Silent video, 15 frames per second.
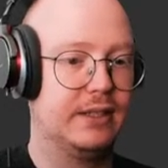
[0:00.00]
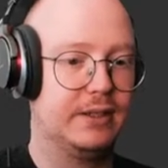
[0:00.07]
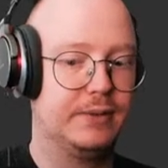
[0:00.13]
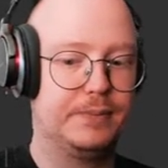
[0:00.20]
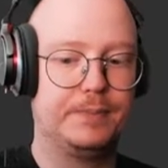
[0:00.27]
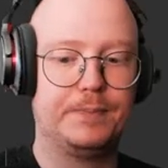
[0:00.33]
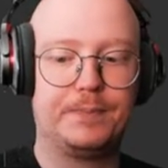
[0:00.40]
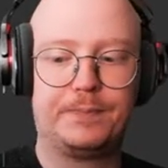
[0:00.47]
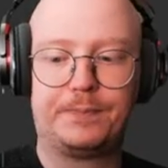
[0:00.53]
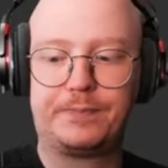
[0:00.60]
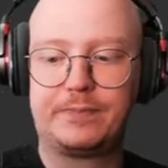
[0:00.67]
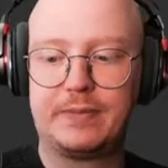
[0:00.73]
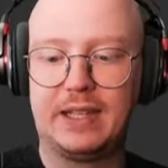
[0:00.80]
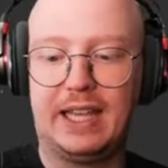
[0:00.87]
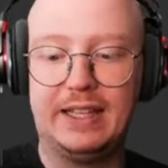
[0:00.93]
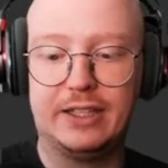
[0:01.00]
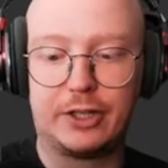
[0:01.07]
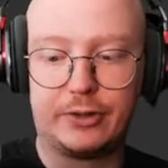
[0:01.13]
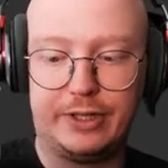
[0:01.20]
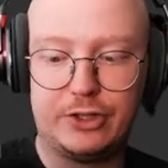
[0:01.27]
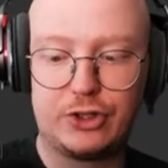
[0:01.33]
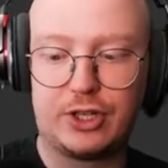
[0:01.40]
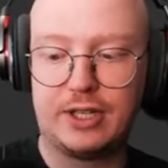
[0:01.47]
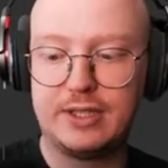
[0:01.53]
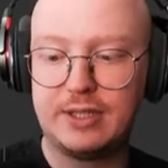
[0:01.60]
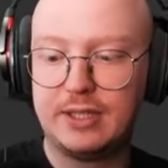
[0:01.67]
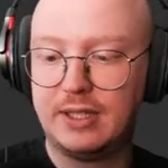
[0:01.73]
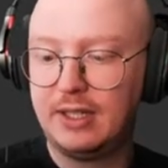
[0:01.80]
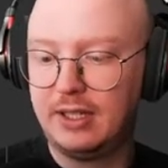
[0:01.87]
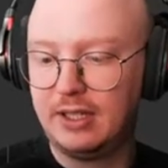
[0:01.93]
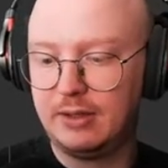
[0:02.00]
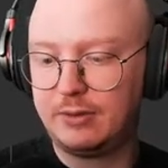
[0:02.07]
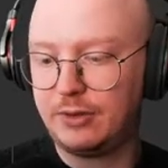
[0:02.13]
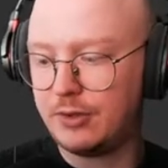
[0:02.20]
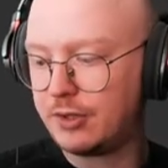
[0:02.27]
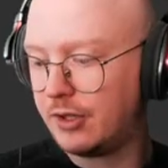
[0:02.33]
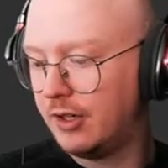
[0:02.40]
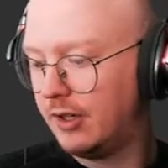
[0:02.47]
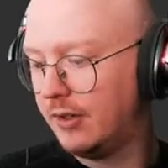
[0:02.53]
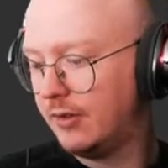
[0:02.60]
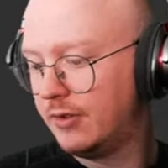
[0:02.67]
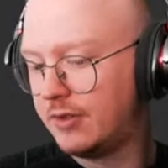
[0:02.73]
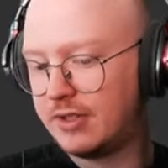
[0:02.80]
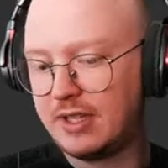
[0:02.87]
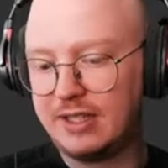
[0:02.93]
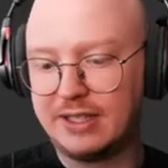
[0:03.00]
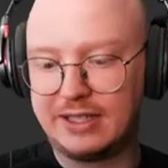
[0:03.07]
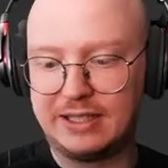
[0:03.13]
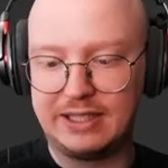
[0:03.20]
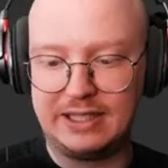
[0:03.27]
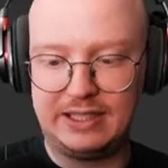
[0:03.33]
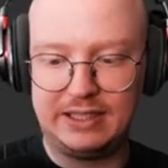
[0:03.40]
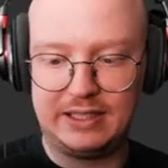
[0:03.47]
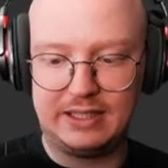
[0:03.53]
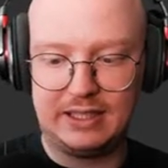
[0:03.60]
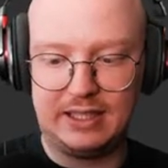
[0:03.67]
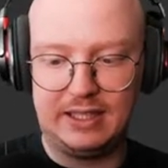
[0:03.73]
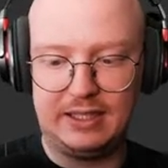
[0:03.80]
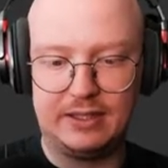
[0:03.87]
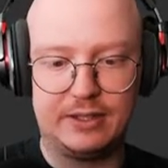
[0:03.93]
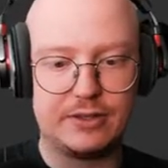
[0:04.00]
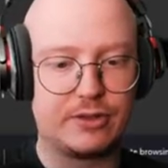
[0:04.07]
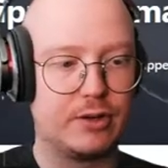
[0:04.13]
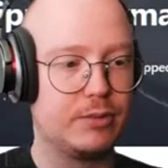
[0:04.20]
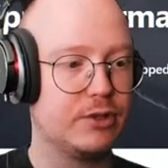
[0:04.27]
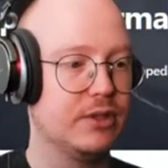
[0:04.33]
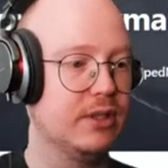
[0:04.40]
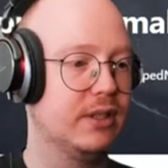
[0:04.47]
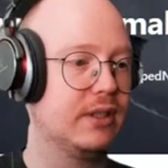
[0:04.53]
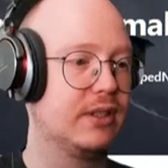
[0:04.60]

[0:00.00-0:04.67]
um, in the creature kit, we're just gonna send a link in the description.